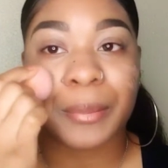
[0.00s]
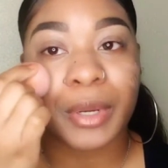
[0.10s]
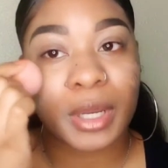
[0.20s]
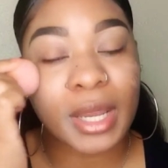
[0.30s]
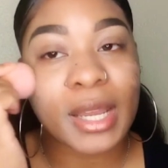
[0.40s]

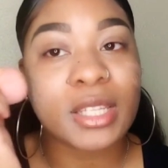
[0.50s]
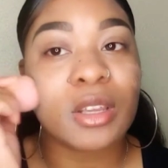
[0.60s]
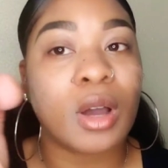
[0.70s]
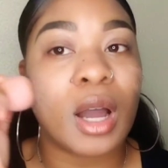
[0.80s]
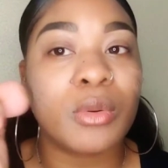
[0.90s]
But
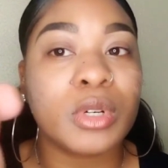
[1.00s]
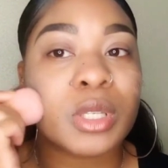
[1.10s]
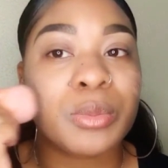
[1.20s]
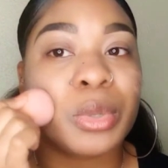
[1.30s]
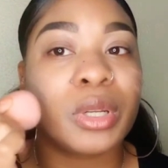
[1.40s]
so I
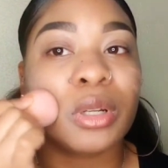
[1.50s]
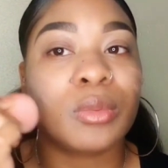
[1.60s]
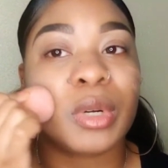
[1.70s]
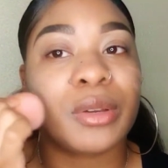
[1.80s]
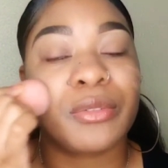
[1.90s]
was putting it
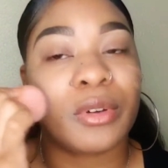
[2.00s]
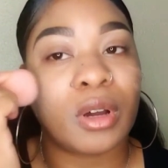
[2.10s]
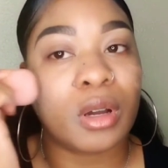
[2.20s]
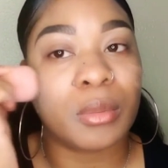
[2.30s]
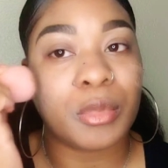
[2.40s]

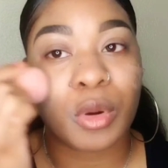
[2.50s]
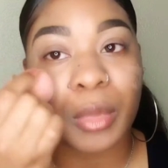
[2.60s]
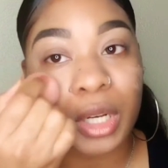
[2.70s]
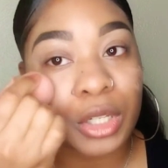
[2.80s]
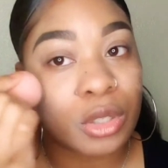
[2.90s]
on
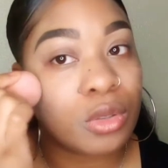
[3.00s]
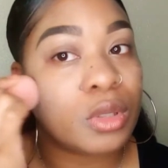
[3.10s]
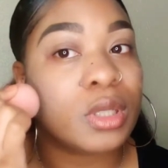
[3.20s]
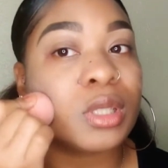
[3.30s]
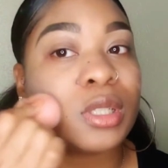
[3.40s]
my
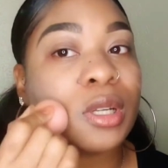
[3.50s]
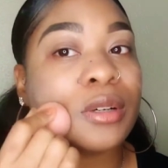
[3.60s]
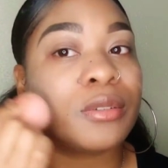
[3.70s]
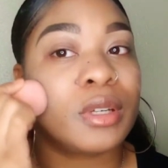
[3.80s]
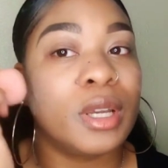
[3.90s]
tooth and stuff,